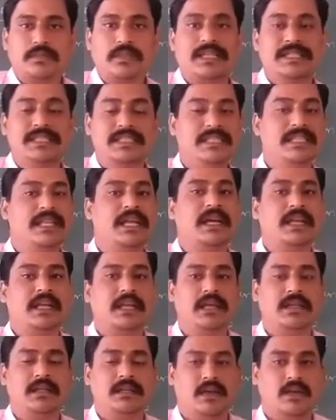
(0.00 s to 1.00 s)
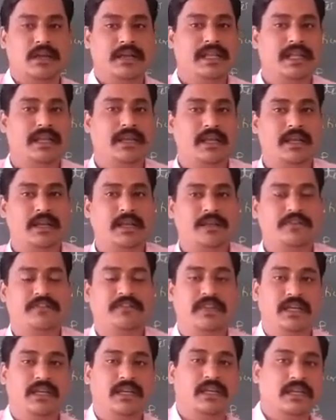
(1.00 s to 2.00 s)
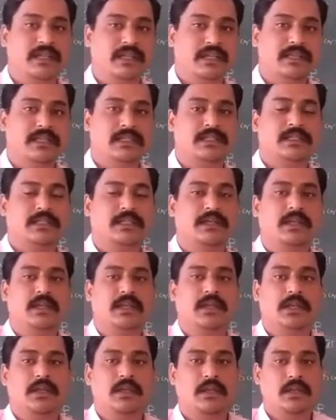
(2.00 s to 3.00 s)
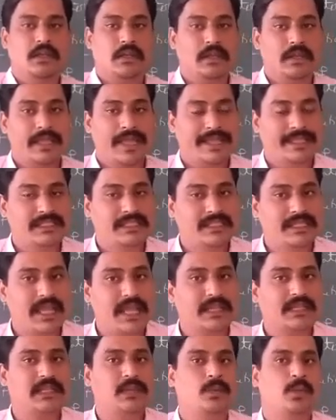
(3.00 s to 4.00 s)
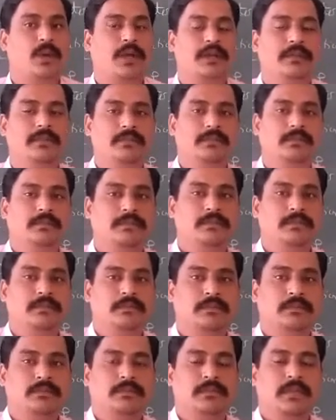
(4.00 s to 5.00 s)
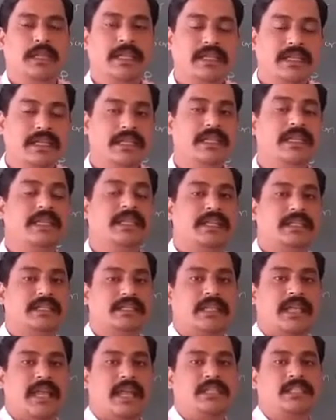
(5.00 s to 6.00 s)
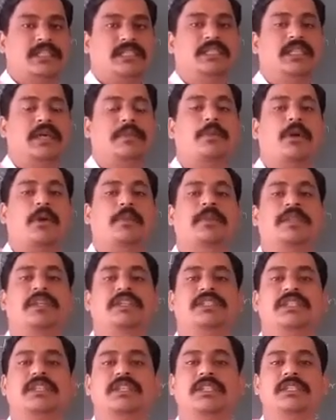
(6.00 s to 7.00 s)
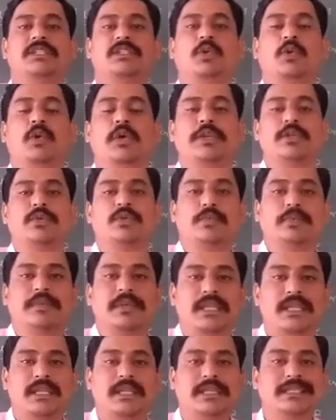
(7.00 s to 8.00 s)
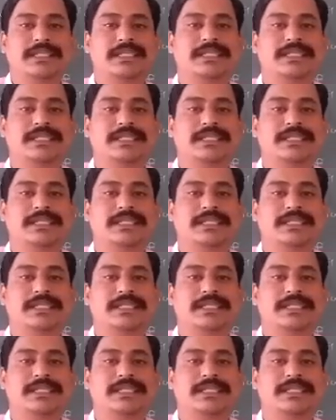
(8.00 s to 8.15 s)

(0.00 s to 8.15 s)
GRR or NRR figure is exactly 1, it indicates that the population is going to be